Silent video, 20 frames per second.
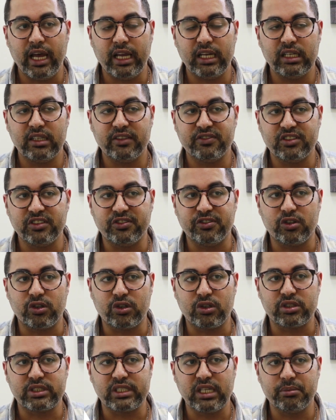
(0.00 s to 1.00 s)
I lived
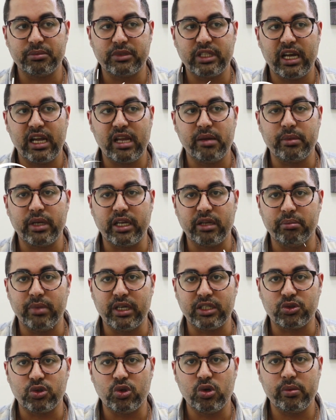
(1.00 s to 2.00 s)
for some time in
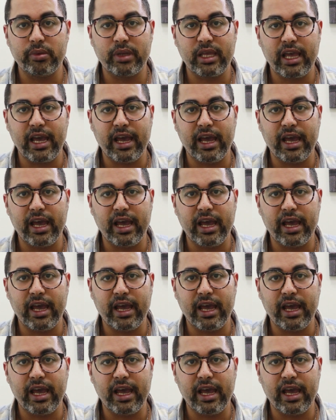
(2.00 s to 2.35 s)
Batumi,